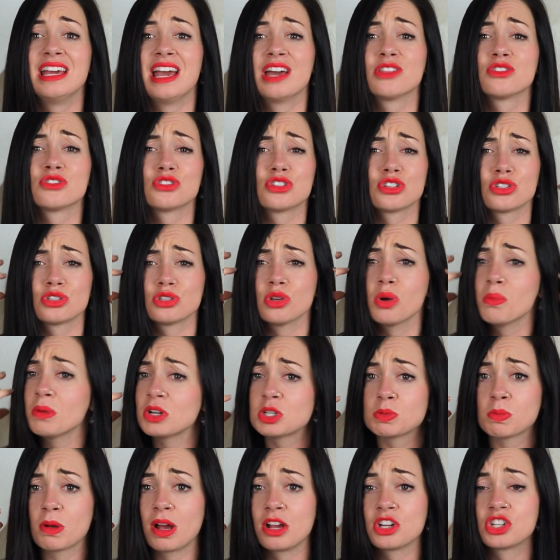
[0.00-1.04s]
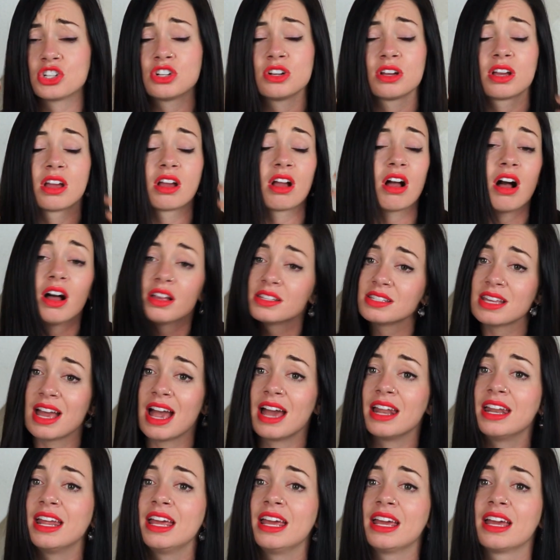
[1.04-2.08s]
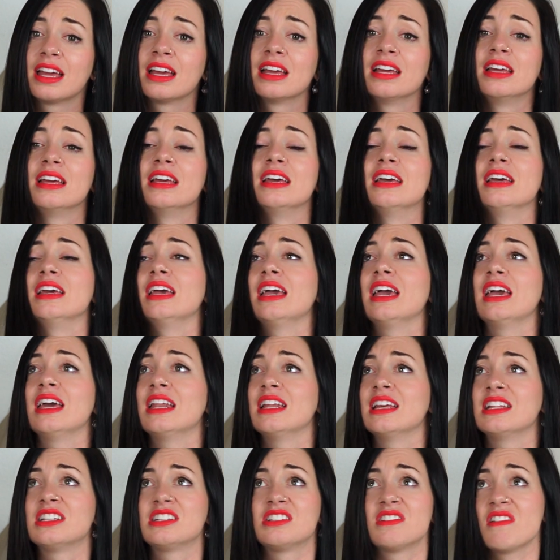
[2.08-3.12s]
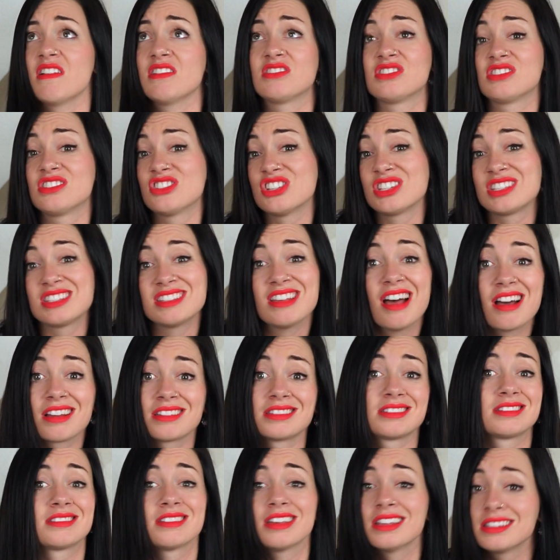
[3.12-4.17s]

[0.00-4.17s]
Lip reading: And there's just so much pressure, it can cause a headache, and it just sucks.